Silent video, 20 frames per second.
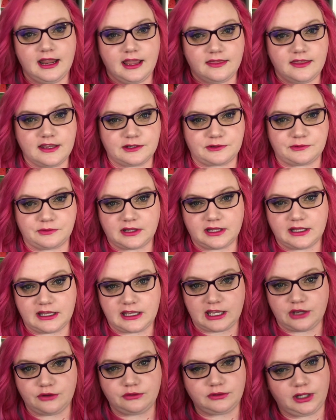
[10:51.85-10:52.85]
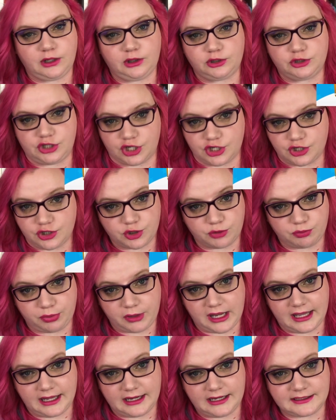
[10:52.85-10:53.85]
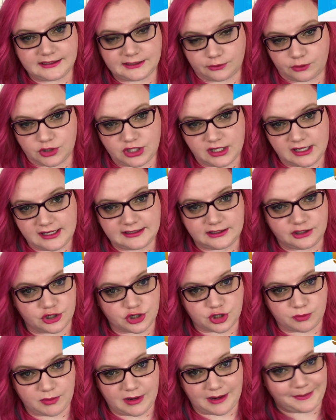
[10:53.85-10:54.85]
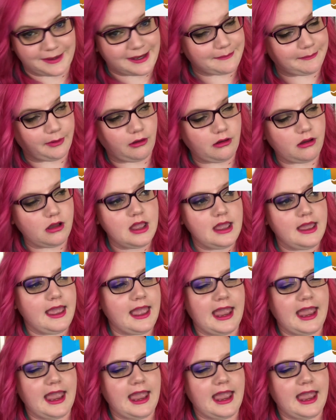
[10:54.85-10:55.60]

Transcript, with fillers: these really cute little gingerbread squishies, gingerbread people,